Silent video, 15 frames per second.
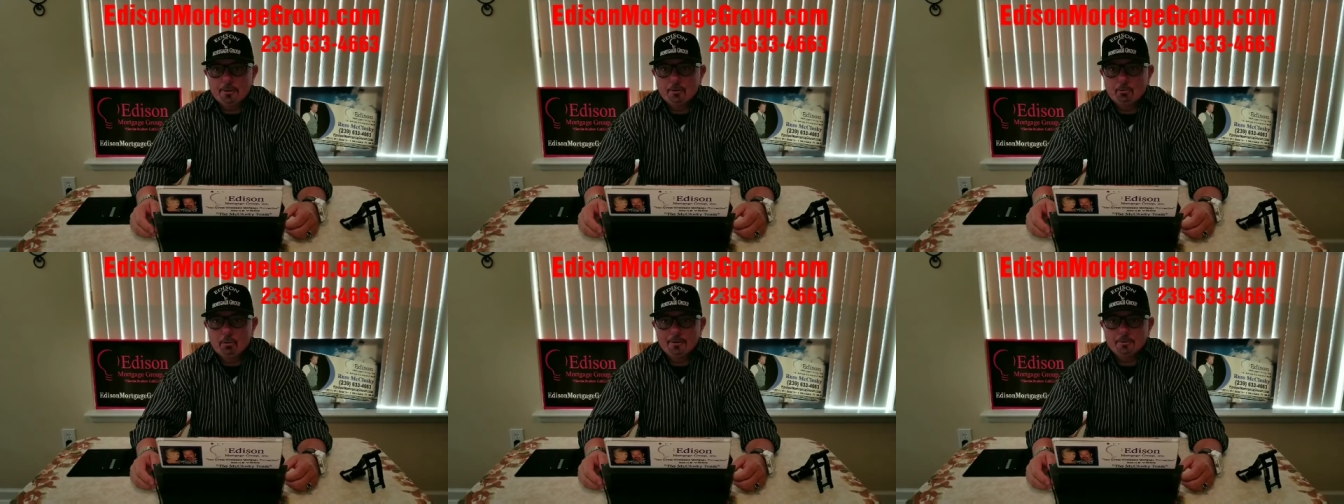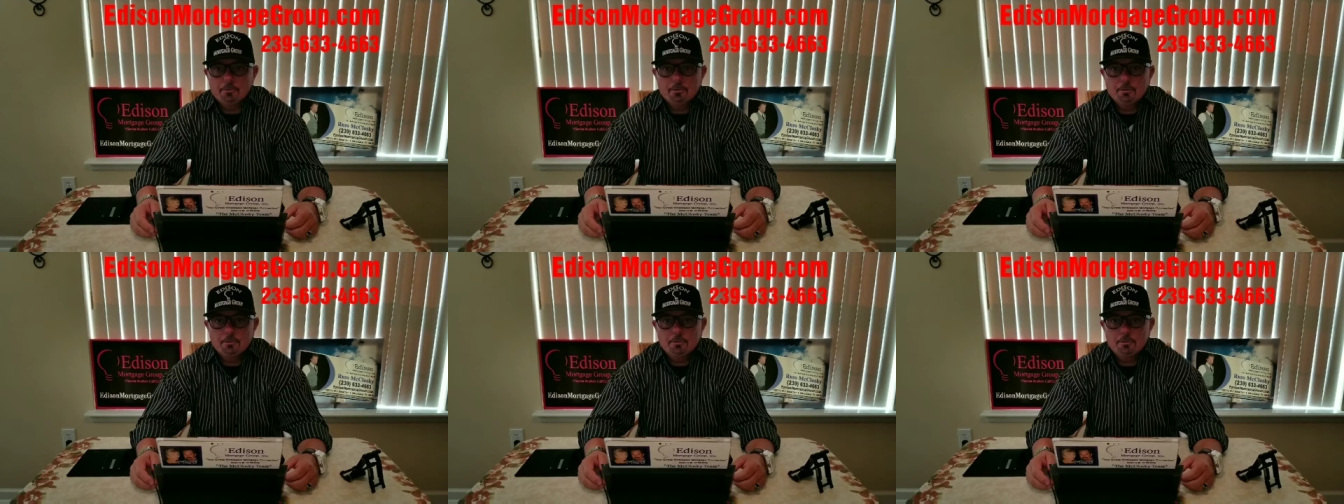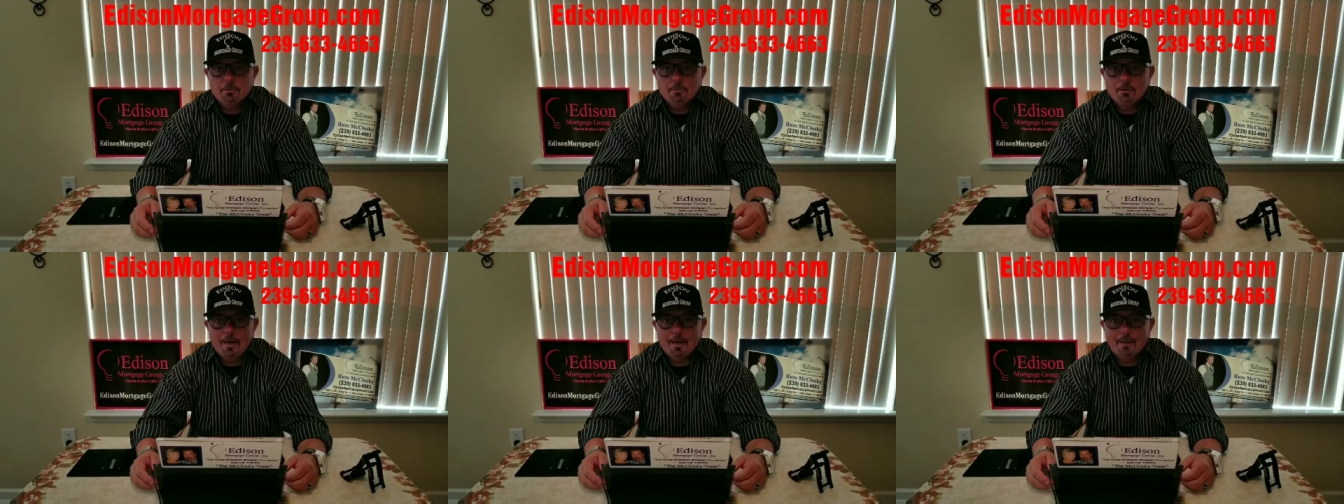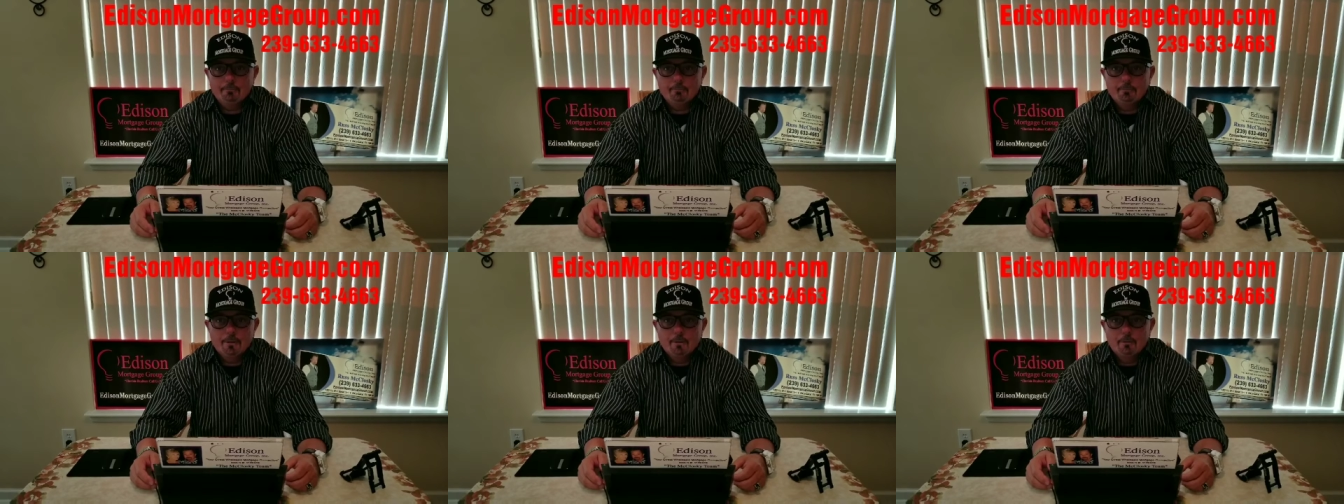any questions you've
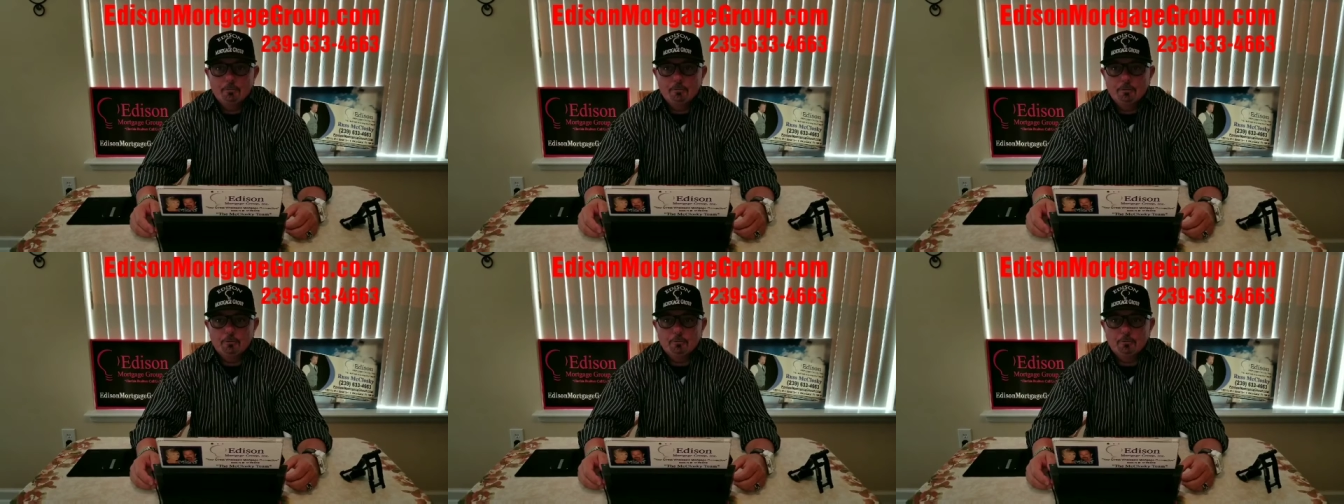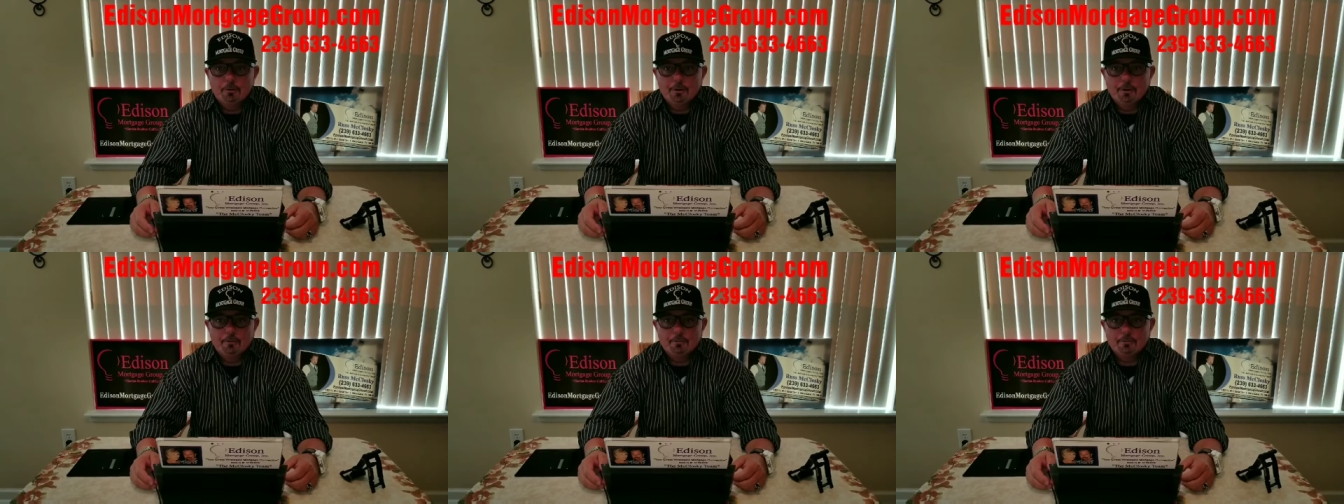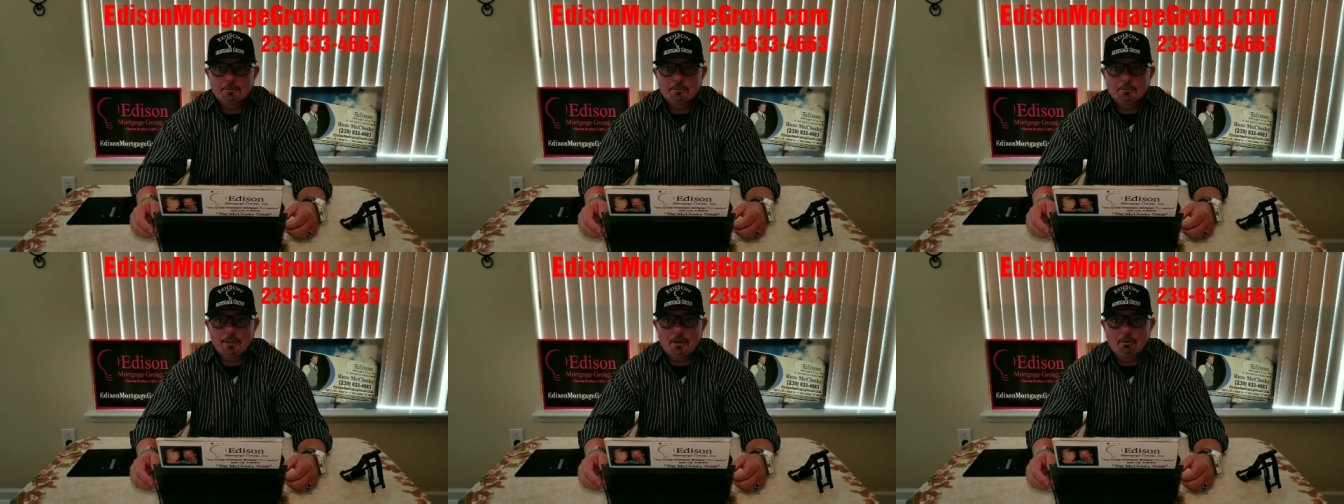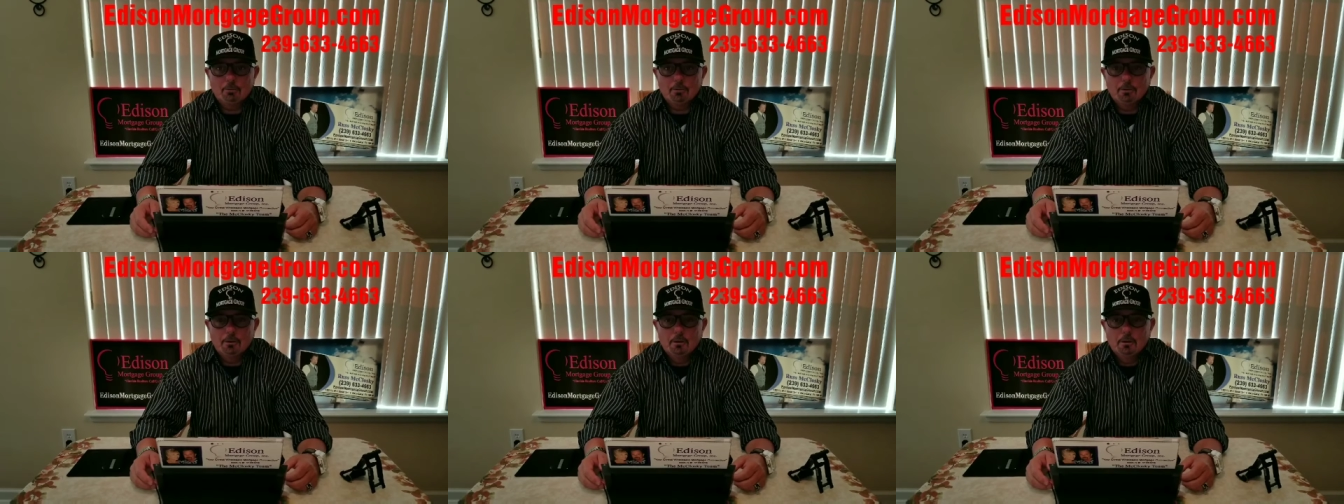got, feel free to give us a
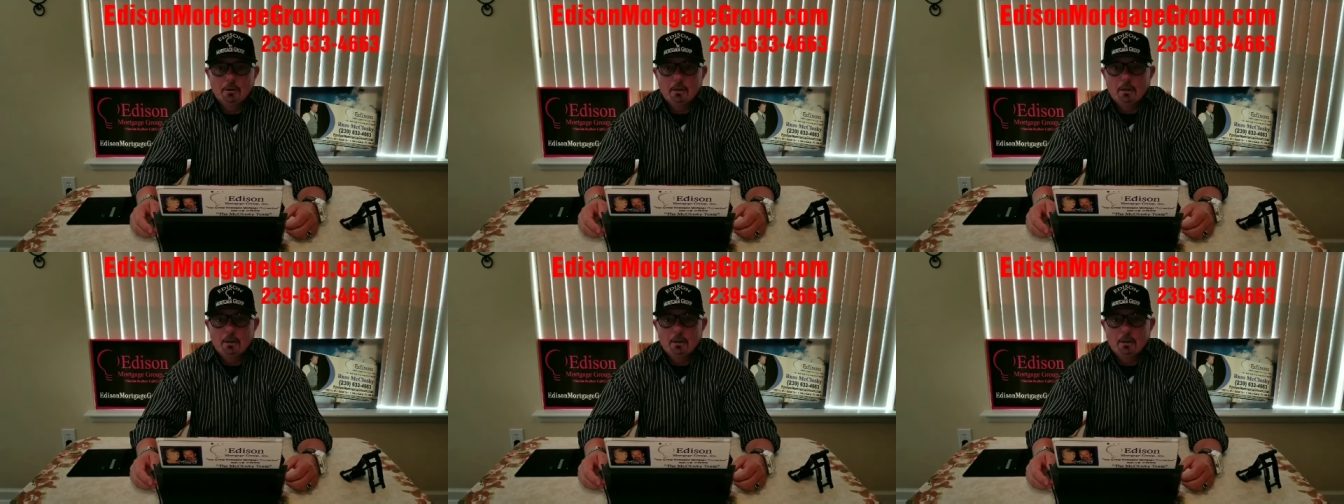shout.